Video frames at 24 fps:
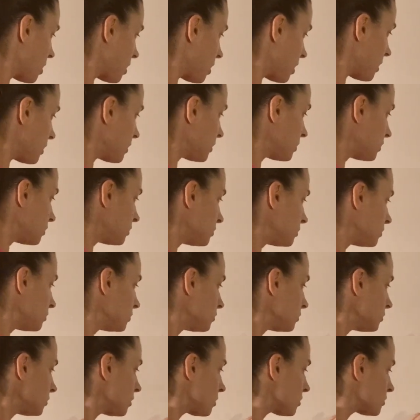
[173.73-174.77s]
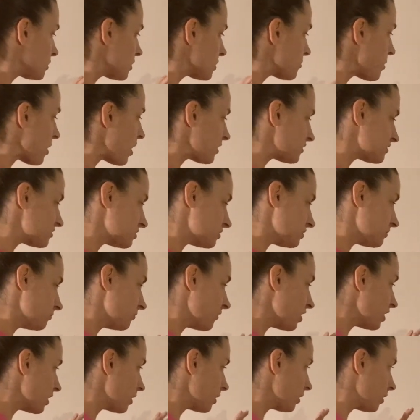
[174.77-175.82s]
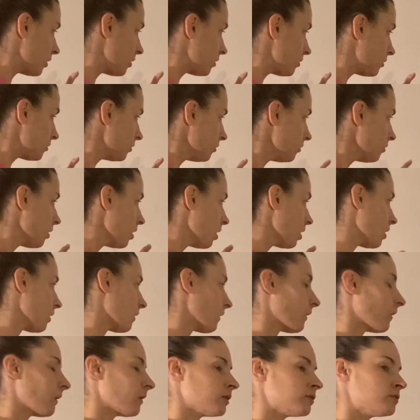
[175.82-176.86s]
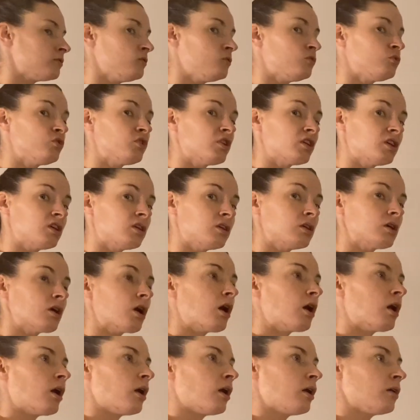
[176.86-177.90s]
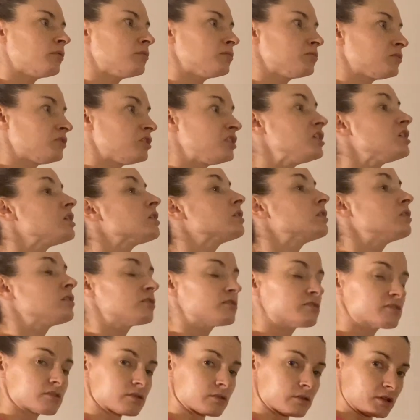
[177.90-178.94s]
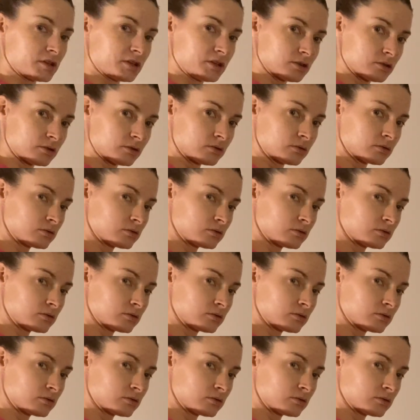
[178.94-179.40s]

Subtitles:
And are they positive now? And do they need a screen?